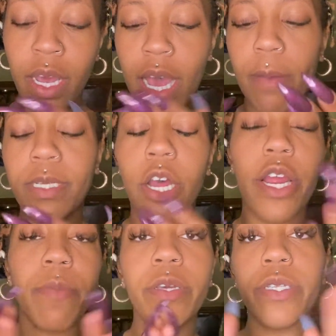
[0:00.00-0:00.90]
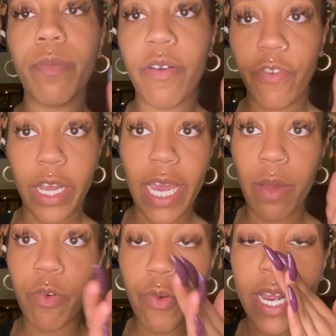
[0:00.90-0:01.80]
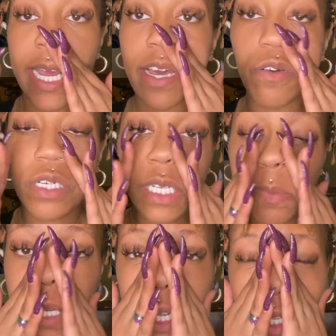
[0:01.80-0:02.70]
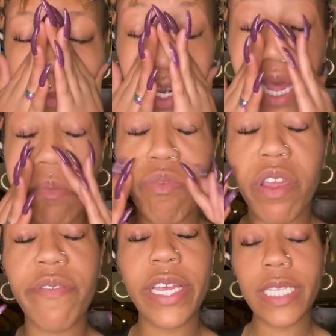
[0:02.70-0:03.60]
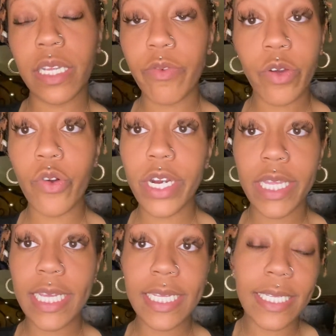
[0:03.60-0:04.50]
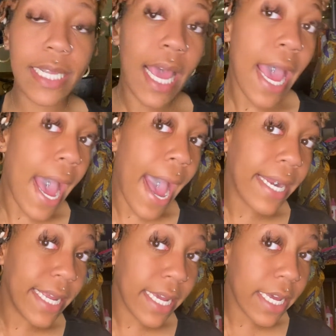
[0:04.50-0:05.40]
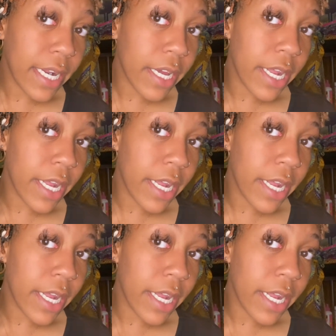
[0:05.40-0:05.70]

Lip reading: I'm sorry, I'm using my front camera right now just because when I previously recorded this, I didn't get a good